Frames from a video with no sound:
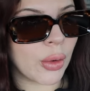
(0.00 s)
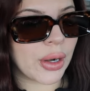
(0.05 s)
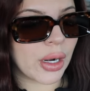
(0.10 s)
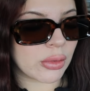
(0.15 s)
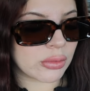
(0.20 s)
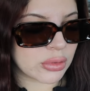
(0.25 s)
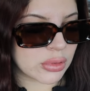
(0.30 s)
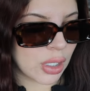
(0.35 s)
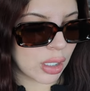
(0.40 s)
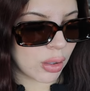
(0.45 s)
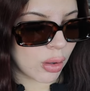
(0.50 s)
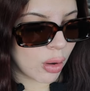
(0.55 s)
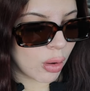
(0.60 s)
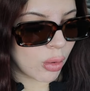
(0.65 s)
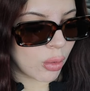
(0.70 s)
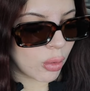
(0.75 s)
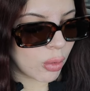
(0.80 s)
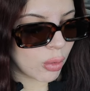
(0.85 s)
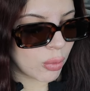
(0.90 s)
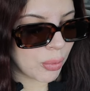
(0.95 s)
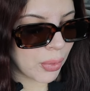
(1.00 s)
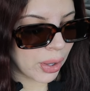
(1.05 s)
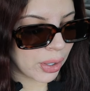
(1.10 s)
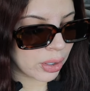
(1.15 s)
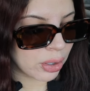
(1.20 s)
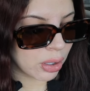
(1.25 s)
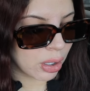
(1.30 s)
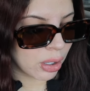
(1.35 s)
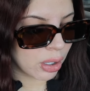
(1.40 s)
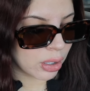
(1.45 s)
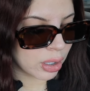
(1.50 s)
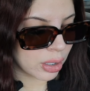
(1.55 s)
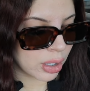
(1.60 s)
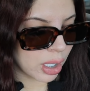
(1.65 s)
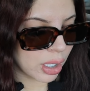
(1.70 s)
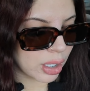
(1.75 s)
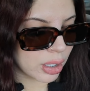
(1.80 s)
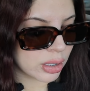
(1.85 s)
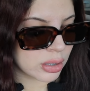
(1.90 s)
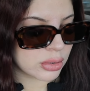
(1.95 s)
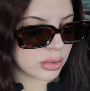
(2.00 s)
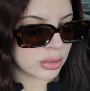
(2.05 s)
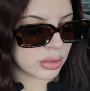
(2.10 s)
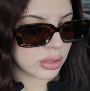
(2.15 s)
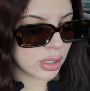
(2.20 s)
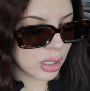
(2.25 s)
and I was like, oh my god, guys.